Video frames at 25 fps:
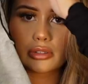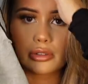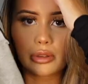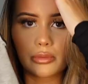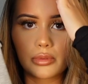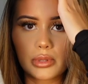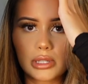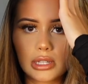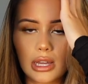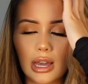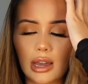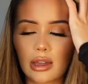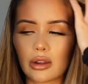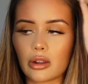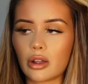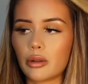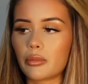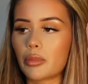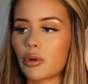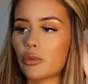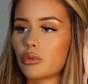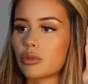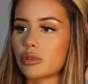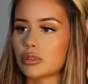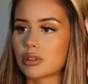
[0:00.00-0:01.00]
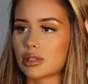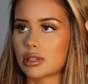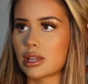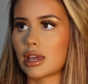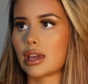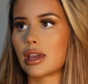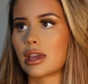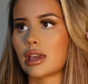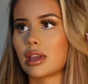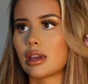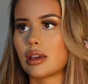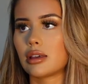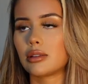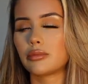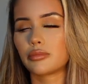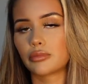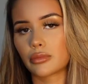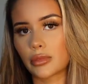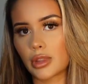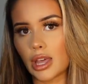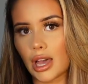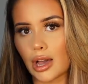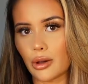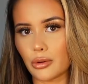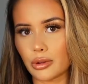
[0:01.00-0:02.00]
super tight on, but we'll see
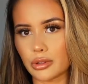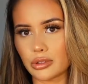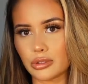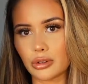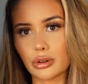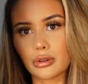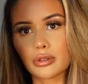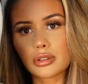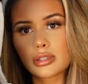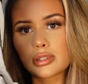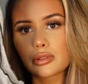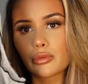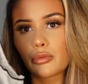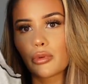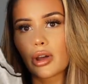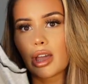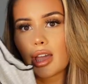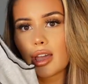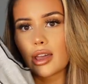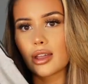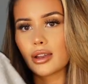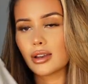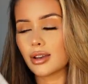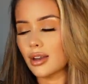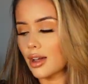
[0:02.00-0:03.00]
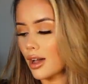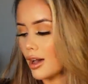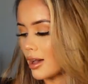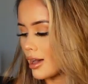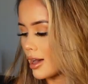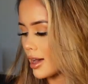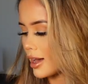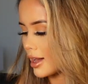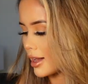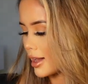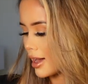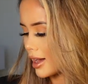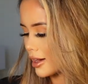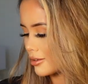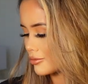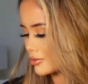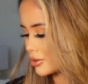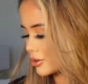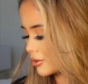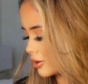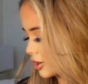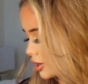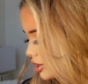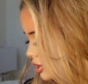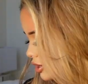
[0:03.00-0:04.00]
how it looks when I have her